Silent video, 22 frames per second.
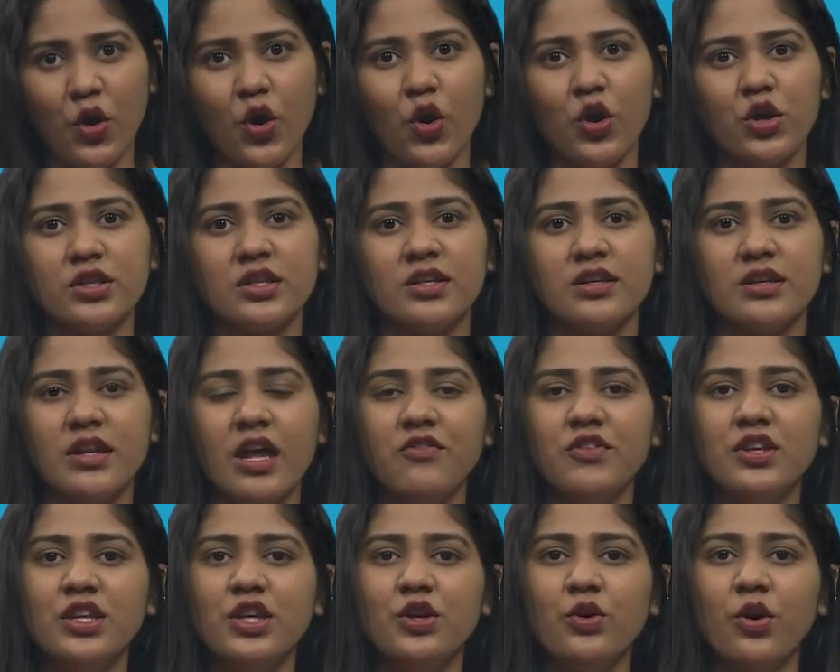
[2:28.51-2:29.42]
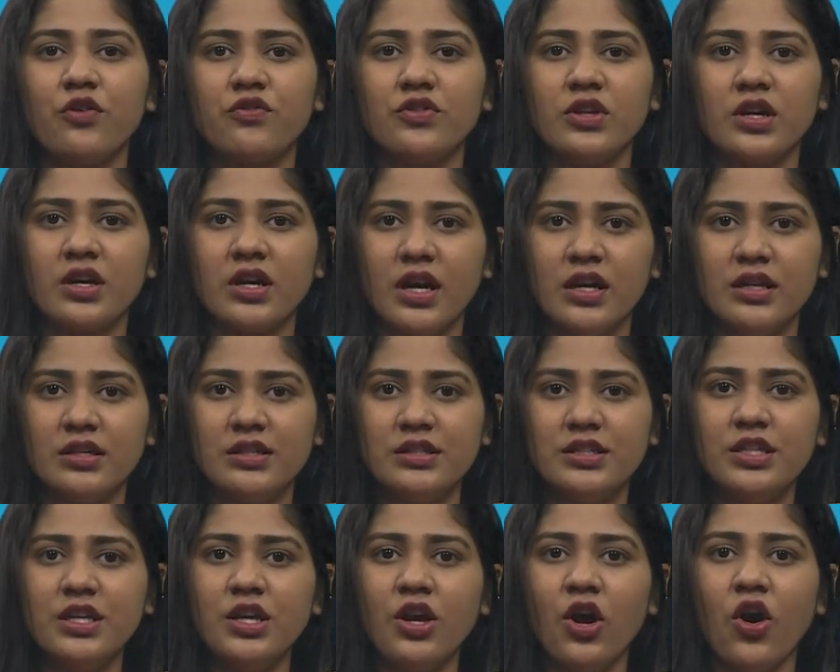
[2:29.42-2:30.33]
or the revenue of the
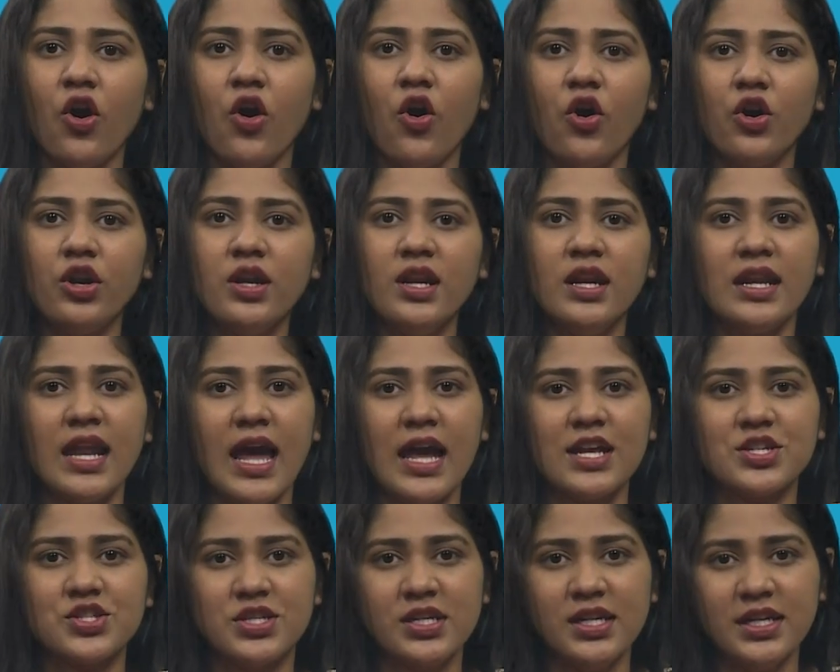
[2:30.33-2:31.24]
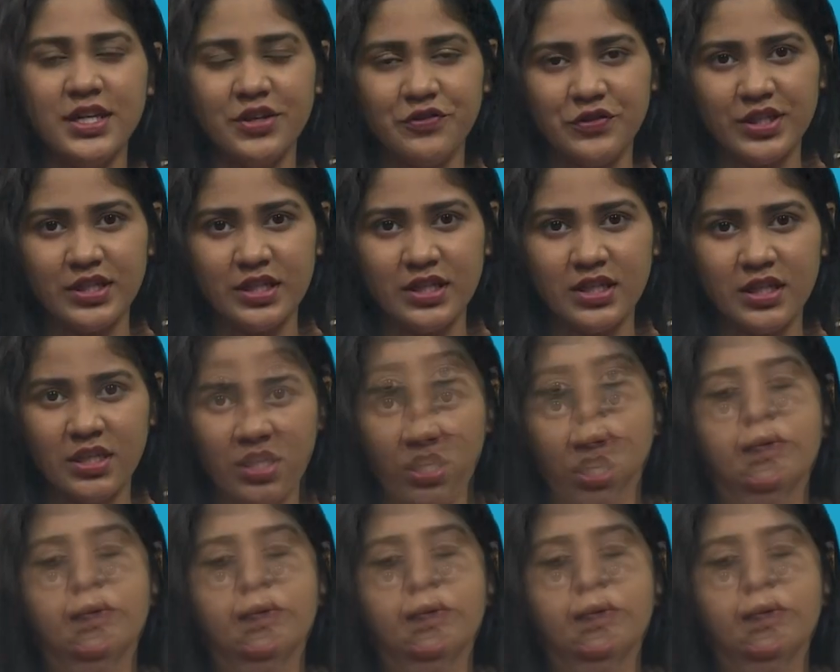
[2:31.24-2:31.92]
country or national dividend.